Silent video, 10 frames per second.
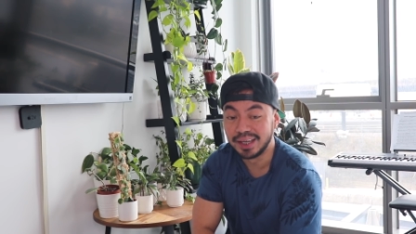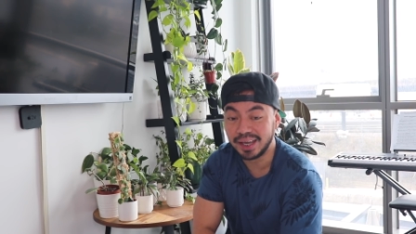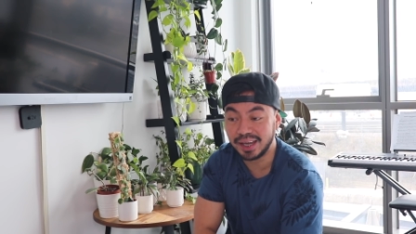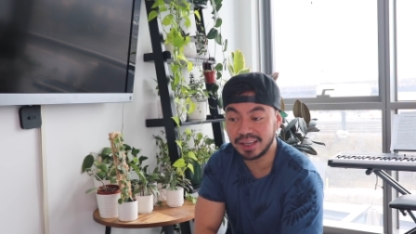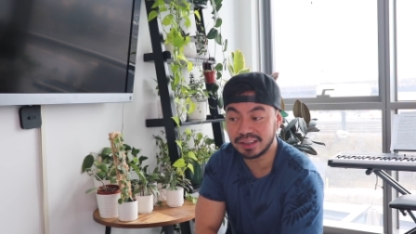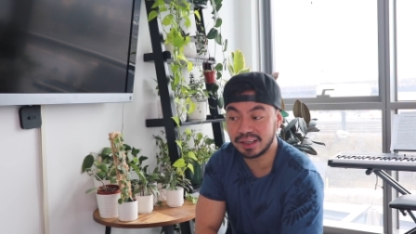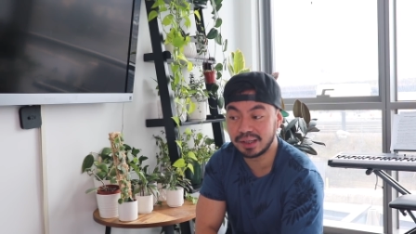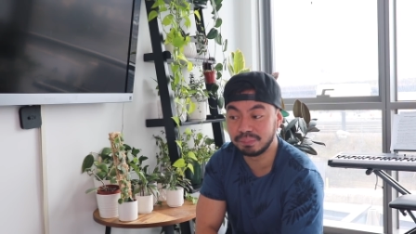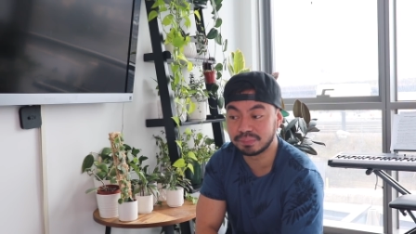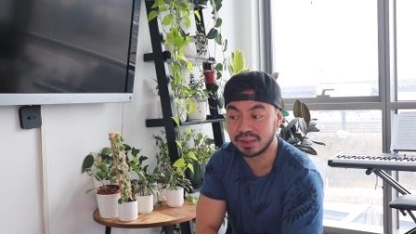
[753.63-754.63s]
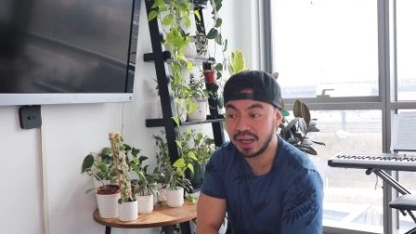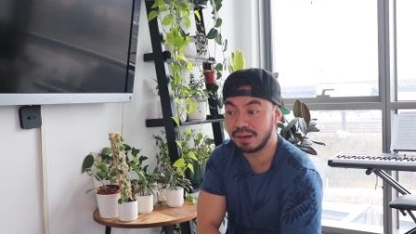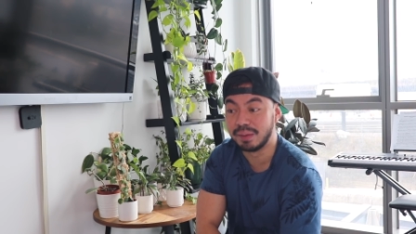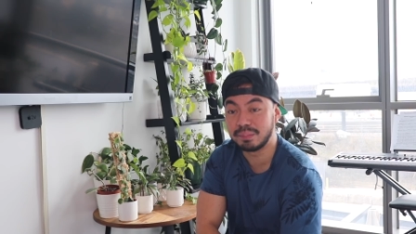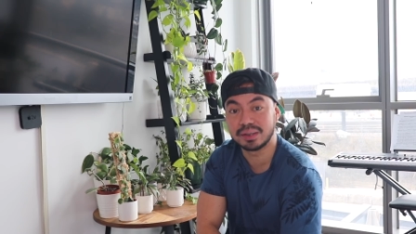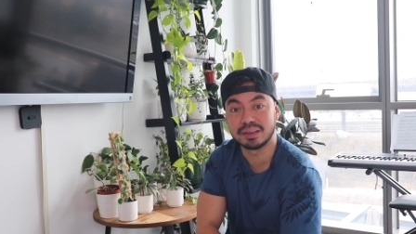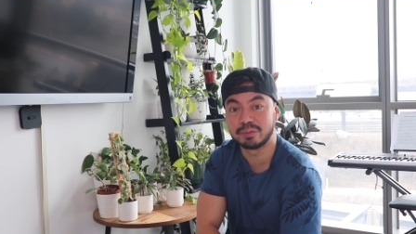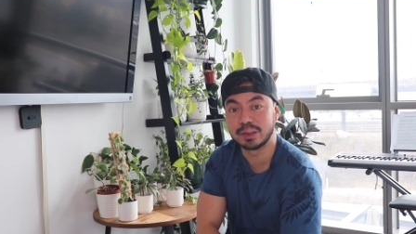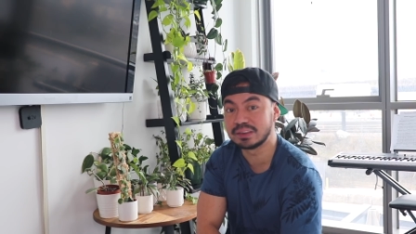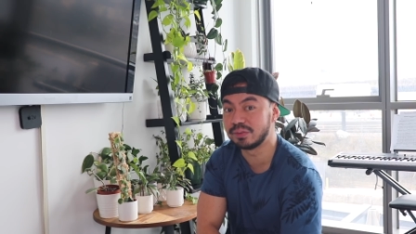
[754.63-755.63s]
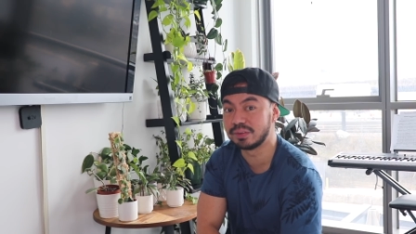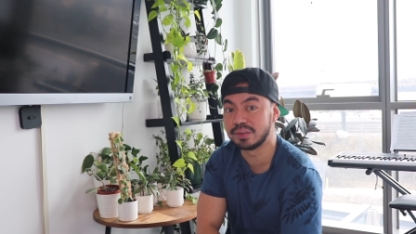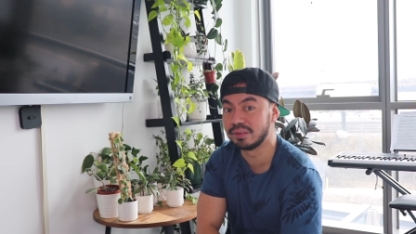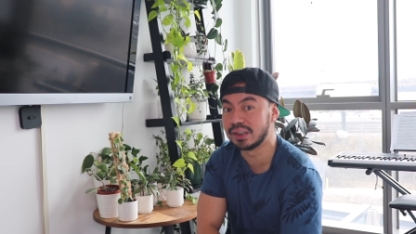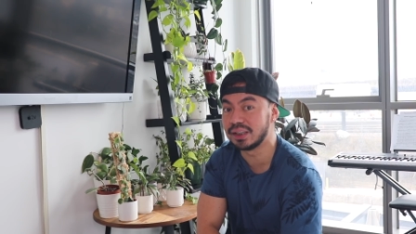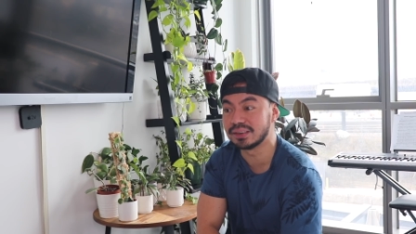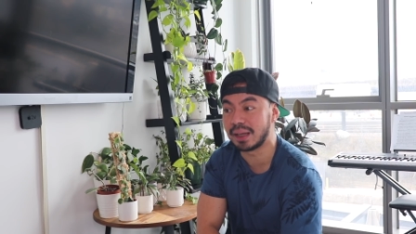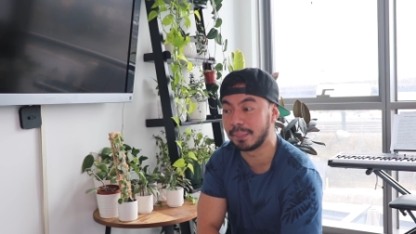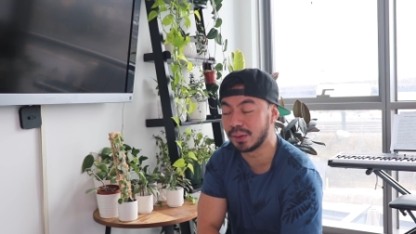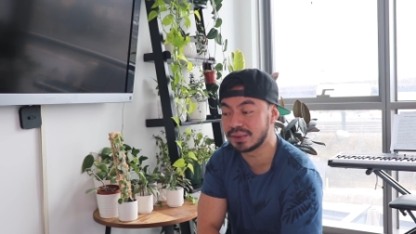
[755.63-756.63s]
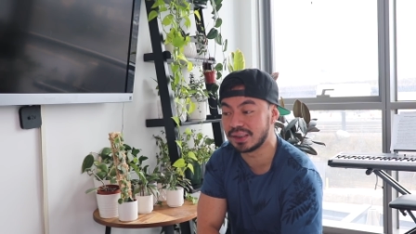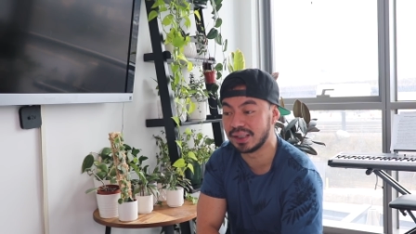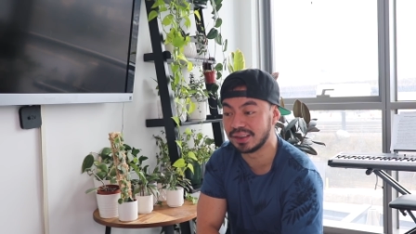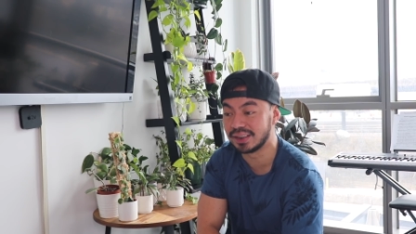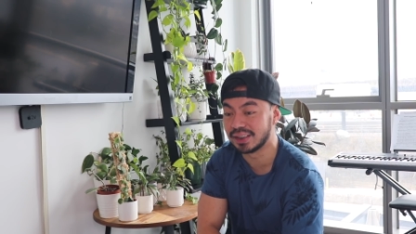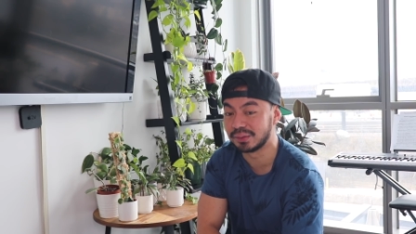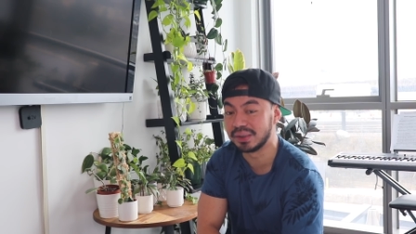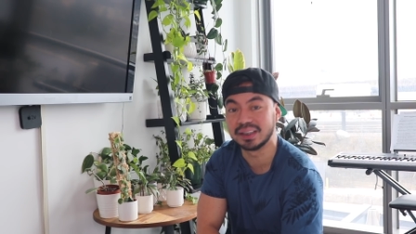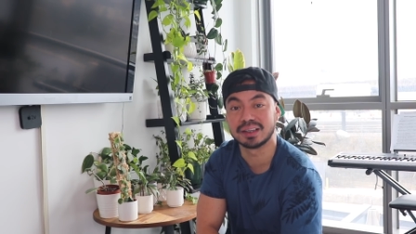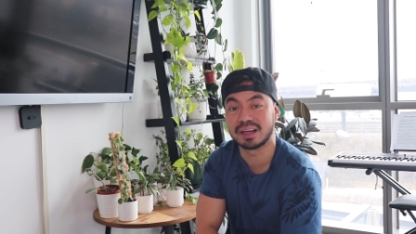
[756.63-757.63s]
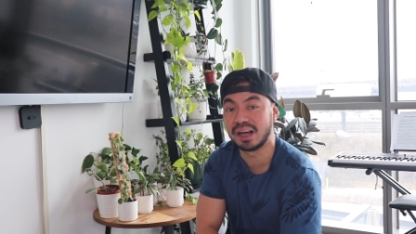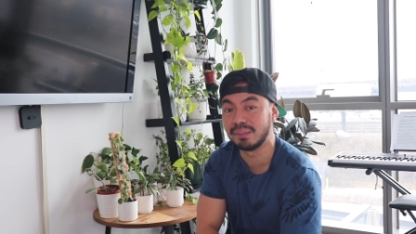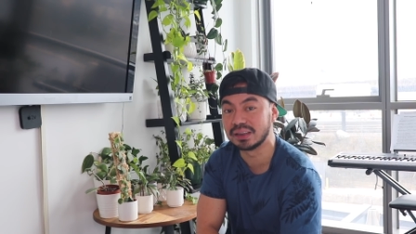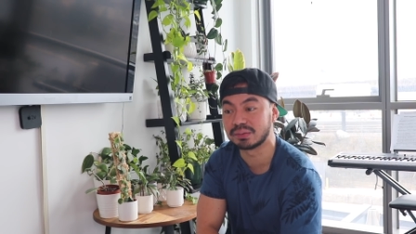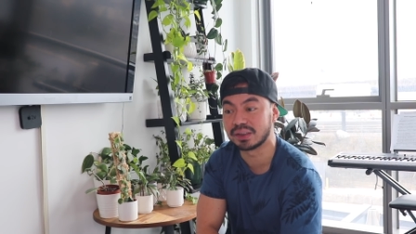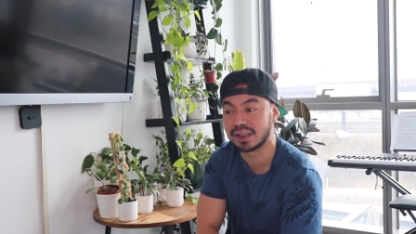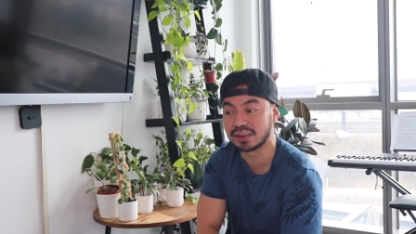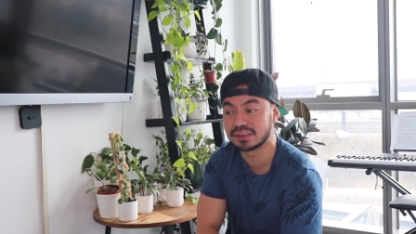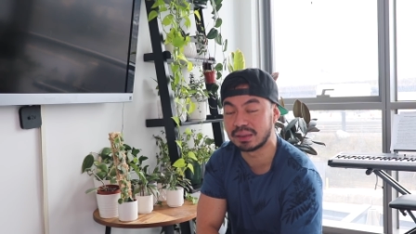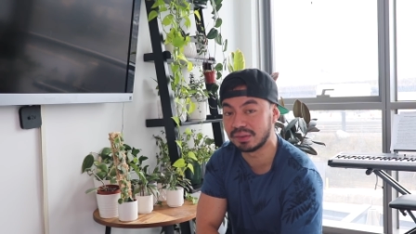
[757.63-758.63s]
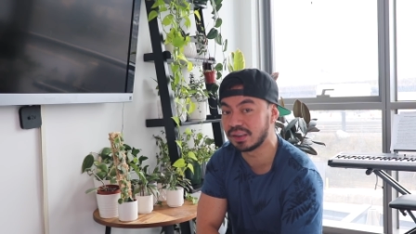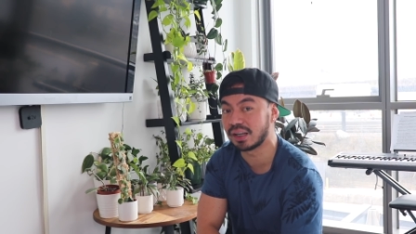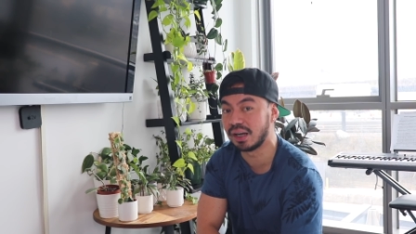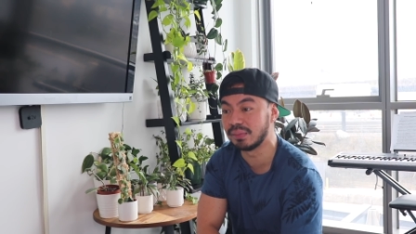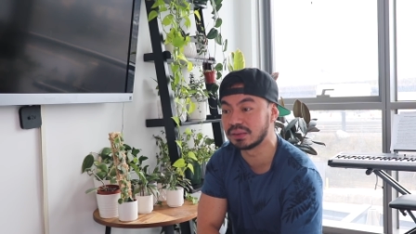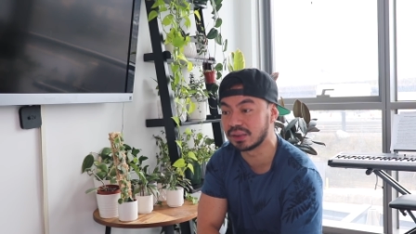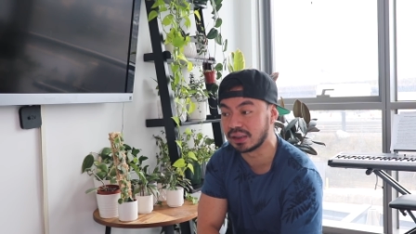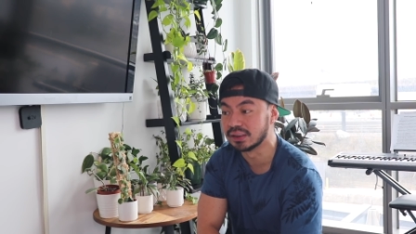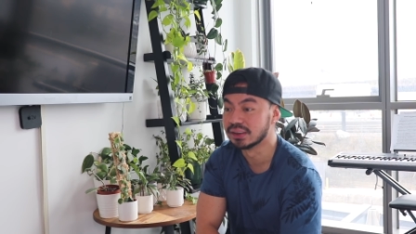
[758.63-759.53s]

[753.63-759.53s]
And um, yeah, I remember the first few videos I posted and, you know, reading the comments were like, some of the comments were like,